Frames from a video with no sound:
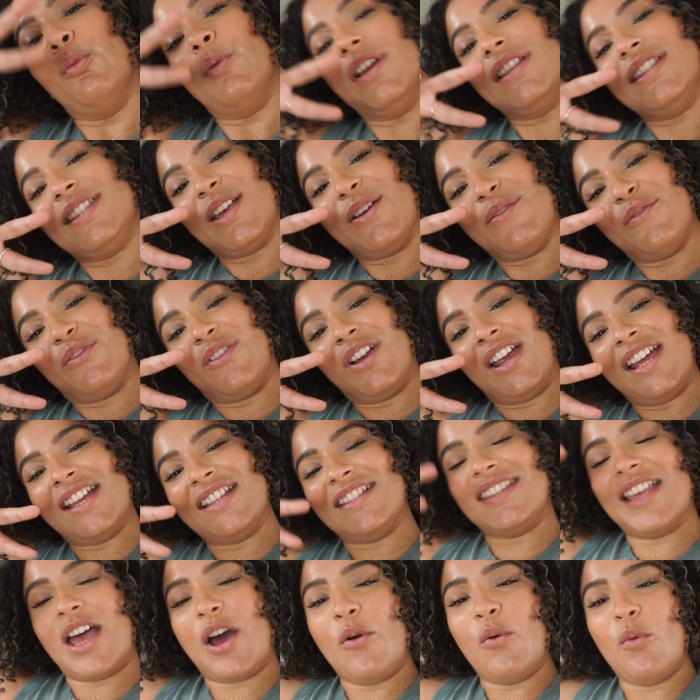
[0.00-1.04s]
What's up,
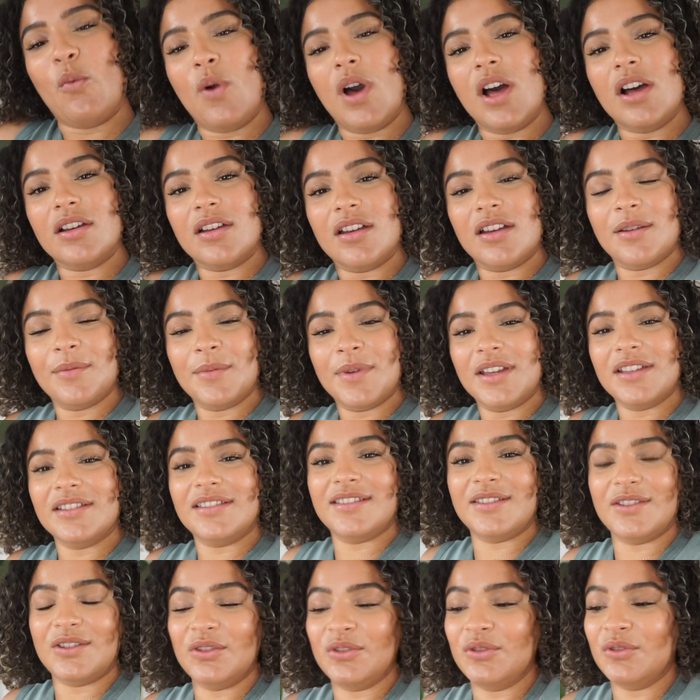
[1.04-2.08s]
friends? Welcome
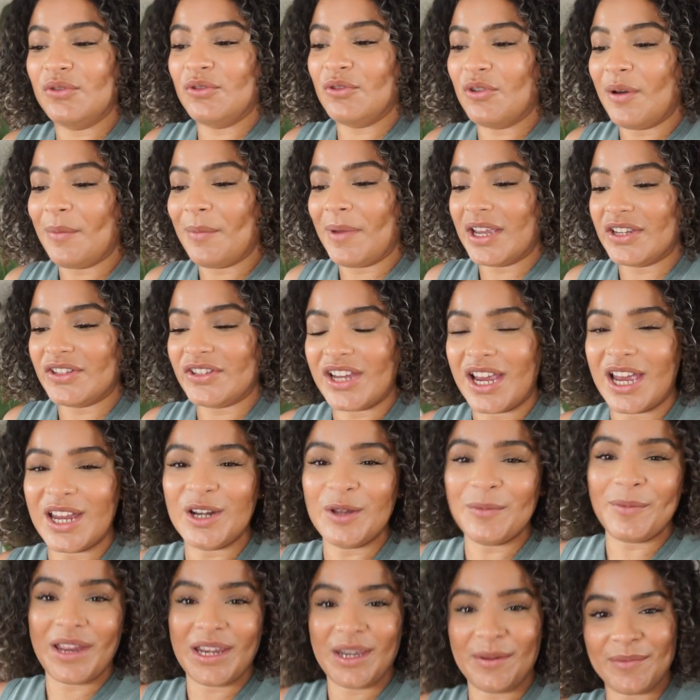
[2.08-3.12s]
to my
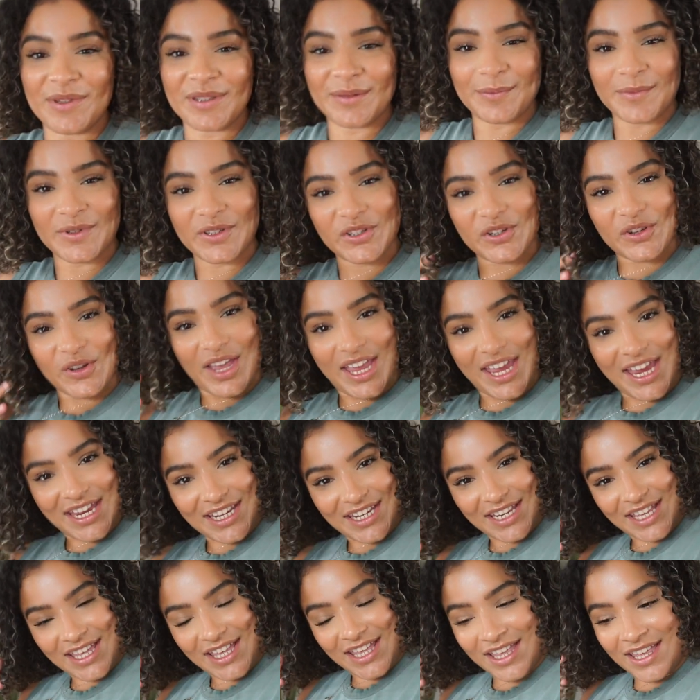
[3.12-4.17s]
channel. My name is
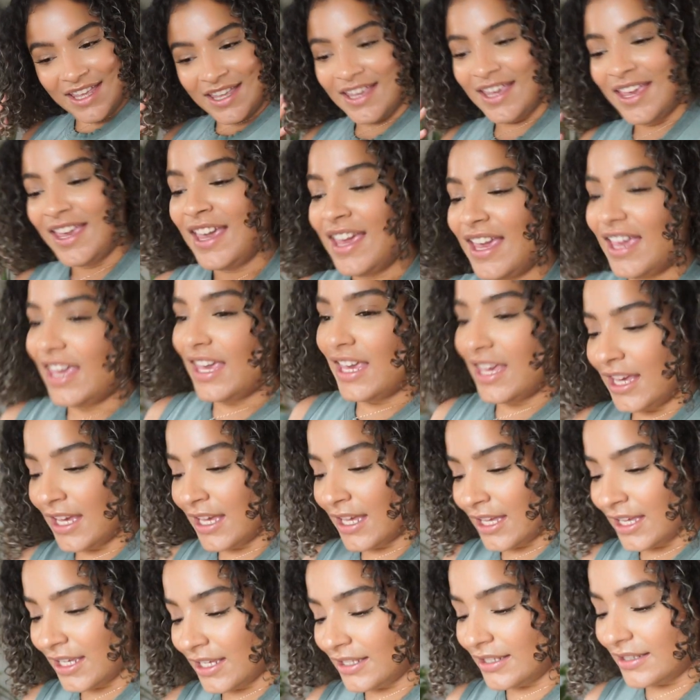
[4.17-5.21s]
MichelleAna,
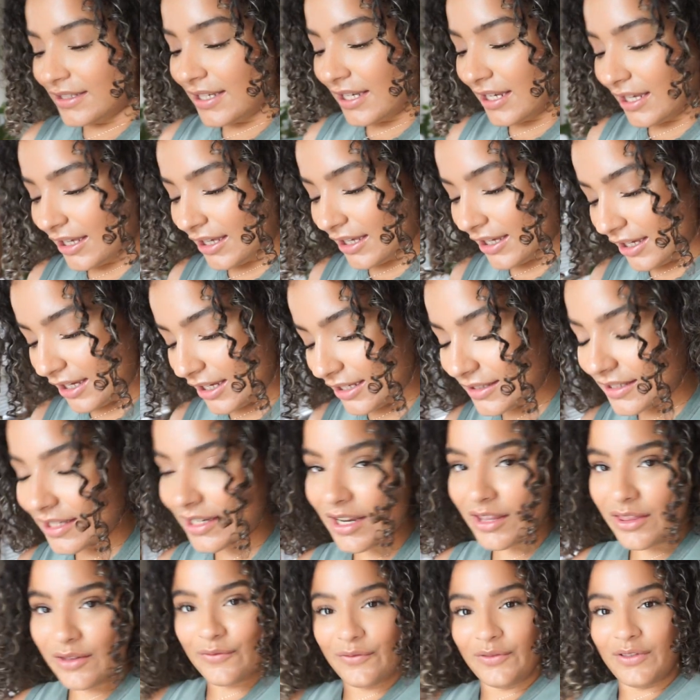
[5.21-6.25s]
and it's
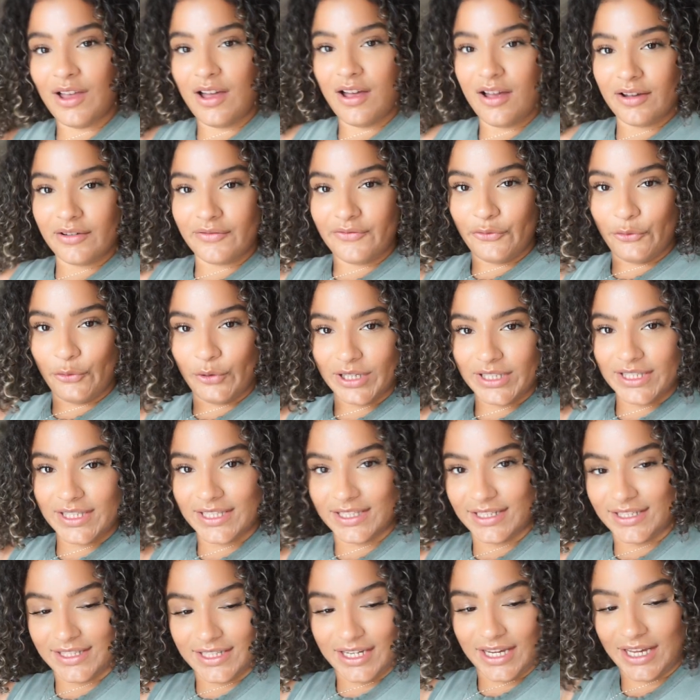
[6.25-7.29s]
another vlog for
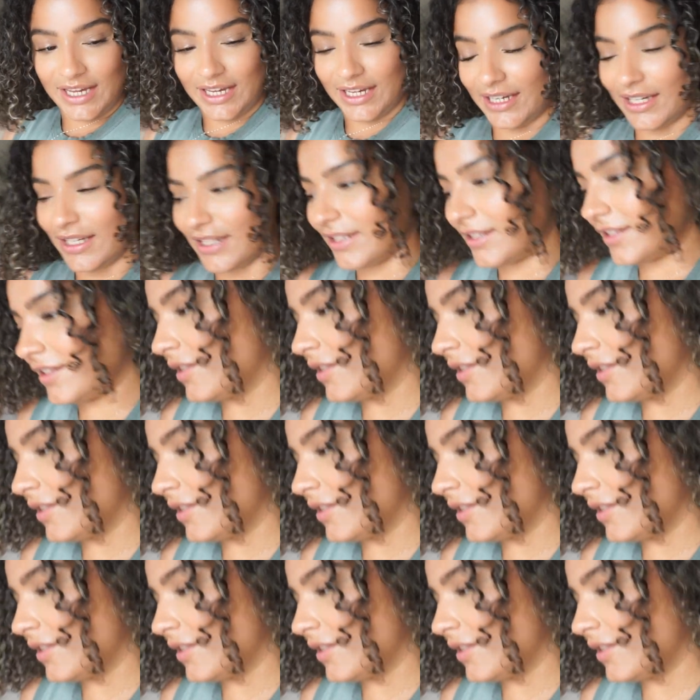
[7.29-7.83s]
today.